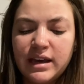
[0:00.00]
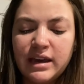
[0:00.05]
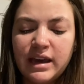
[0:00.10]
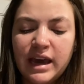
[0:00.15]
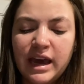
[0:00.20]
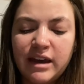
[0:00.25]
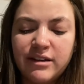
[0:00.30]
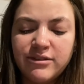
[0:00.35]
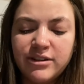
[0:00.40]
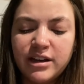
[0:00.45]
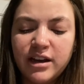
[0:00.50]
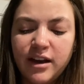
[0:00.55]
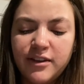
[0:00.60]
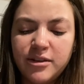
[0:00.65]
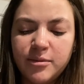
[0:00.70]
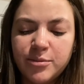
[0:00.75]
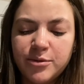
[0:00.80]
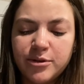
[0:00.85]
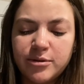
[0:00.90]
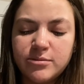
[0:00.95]
Henry got
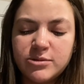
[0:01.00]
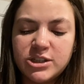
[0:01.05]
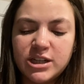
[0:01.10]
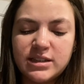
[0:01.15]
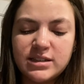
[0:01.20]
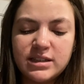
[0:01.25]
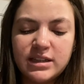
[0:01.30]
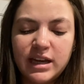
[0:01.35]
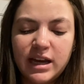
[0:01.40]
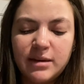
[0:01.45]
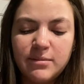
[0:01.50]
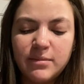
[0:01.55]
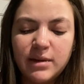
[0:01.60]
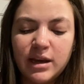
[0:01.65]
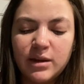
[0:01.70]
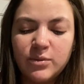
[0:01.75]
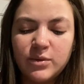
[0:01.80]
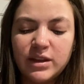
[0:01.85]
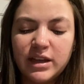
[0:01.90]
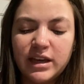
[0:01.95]
the broom Jessie had
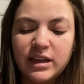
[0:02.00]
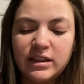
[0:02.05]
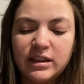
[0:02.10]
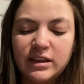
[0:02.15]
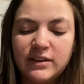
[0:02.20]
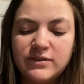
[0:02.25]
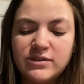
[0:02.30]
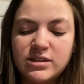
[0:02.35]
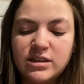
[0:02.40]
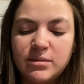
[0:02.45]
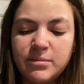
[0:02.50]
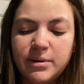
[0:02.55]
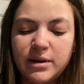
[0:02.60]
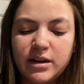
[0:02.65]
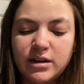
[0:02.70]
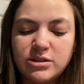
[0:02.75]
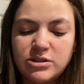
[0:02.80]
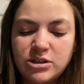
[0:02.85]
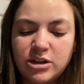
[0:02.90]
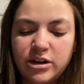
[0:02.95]
made when they had lived in the
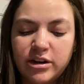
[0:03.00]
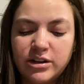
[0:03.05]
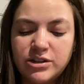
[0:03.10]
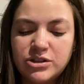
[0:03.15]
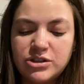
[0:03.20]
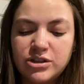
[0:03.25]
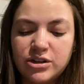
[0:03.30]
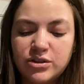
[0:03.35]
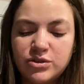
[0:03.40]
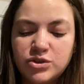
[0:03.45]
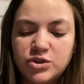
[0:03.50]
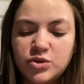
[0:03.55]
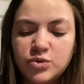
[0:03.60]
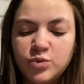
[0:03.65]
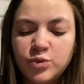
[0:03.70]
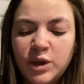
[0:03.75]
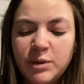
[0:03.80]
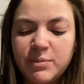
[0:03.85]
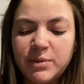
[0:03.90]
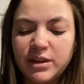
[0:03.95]
boxcar and started
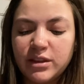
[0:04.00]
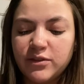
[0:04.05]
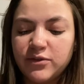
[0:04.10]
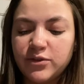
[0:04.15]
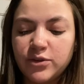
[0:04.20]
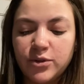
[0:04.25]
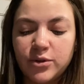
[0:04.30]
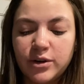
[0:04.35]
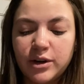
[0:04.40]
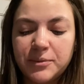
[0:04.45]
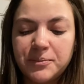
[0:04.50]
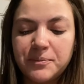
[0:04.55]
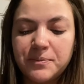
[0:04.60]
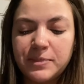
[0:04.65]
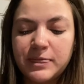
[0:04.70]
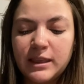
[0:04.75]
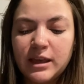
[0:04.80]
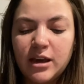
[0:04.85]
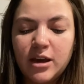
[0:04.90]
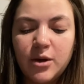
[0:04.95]
sweeping the floor.
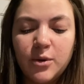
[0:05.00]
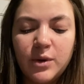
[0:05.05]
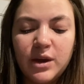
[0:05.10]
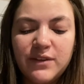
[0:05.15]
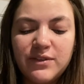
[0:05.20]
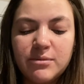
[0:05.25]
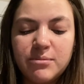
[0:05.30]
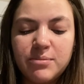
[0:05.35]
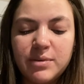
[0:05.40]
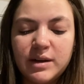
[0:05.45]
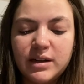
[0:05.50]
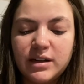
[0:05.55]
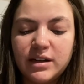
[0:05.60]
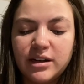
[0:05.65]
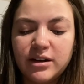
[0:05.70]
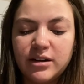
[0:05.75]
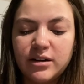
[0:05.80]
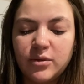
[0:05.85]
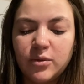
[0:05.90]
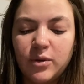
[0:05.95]
We haven't been in
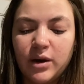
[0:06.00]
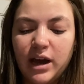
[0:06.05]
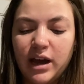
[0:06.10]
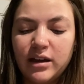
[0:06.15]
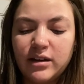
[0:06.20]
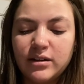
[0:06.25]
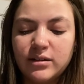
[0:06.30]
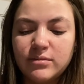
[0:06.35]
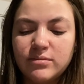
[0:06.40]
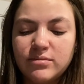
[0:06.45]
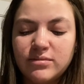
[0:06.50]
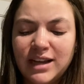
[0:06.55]
here in a while.